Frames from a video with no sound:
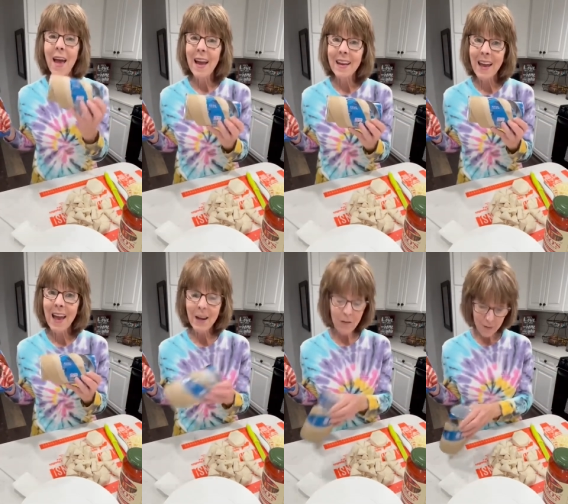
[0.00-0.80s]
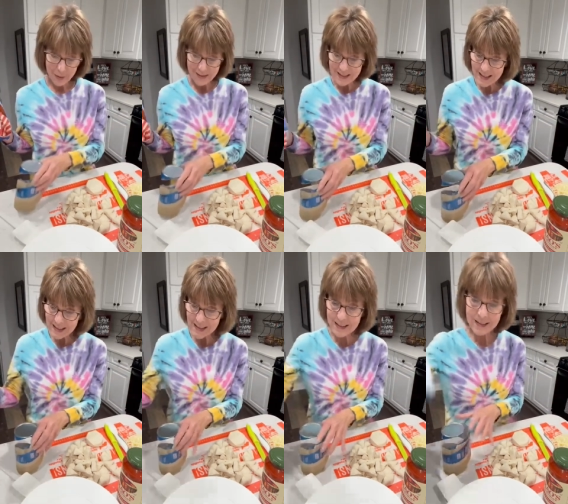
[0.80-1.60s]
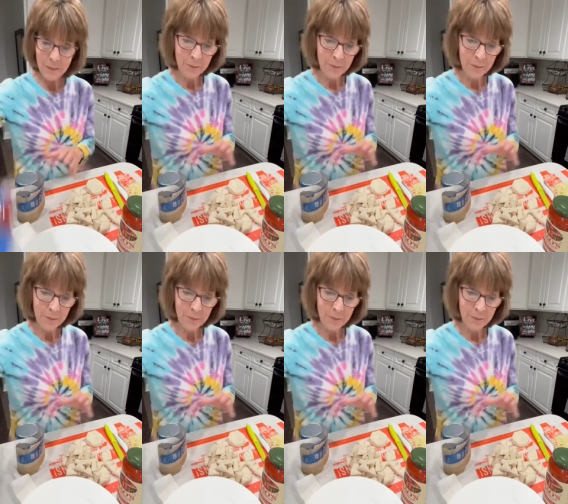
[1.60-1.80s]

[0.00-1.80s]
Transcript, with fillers: A can of biscuits.